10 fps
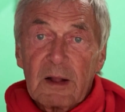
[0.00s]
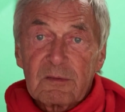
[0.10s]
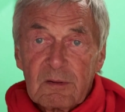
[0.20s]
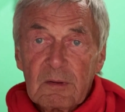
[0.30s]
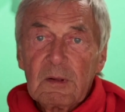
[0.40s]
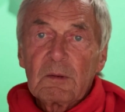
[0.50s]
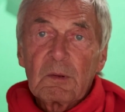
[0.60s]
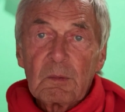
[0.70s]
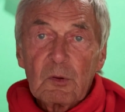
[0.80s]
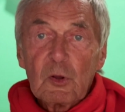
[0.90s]
us
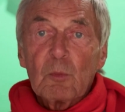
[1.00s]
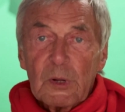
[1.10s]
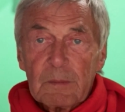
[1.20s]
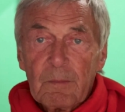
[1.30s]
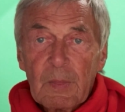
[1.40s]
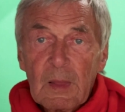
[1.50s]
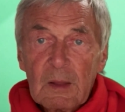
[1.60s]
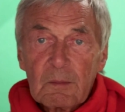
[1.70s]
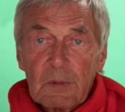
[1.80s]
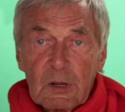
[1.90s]
human
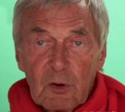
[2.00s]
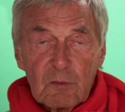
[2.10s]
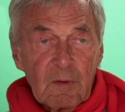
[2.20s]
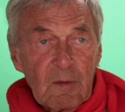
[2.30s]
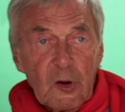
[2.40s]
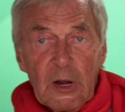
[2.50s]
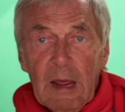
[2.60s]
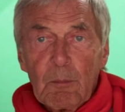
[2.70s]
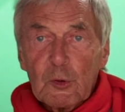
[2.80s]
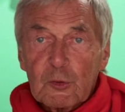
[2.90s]
because we were
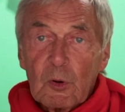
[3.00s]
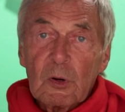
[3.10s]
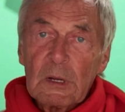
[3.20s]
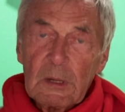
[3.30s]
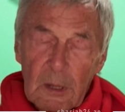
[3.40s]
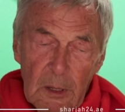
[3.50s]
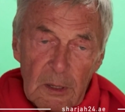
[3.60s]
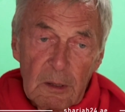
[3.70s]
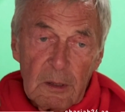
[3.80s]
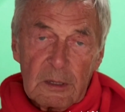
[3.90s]
able to
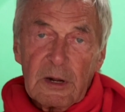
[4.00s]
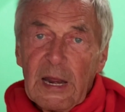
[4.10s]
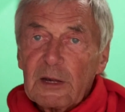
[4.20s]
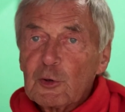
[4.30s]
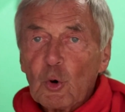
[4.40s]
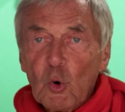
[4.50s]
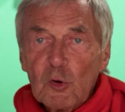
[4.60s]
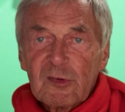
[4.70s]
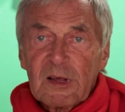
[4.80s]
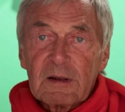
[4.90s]
create
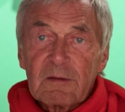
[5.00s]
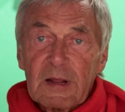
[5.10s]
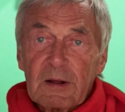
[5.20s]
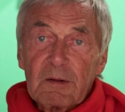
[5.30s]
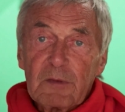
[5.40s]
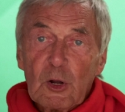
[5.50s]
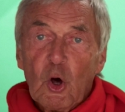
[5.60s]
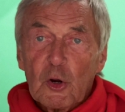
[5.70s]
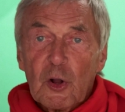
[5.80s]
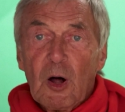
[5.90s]
tools, and we
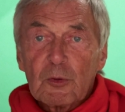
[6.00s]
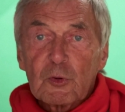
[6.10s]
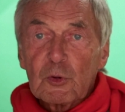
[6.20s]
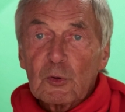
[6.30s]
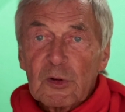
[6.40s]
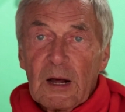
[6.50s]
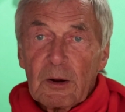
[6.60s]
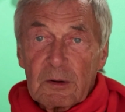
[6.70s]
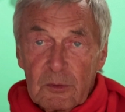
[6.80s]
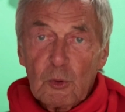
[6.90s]
learned how to use
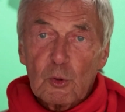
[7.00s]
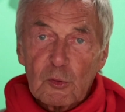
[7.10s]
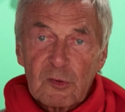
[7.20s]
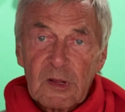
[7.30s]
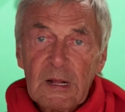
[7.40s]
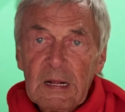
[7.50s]
our tools.